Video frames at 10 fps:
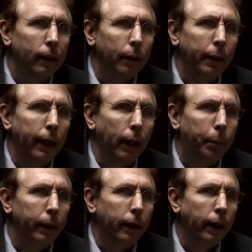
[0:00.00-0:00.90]
Somebody take a
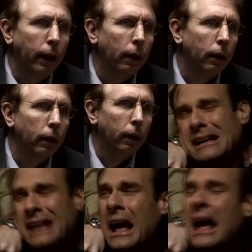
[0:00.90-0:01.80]
piss in here?
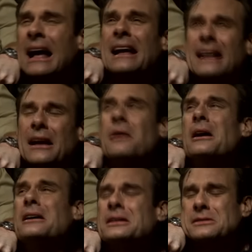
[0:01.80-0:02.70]
it
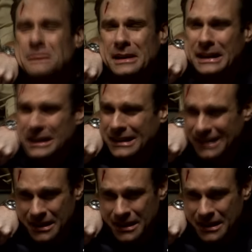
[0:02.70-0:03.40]
was me.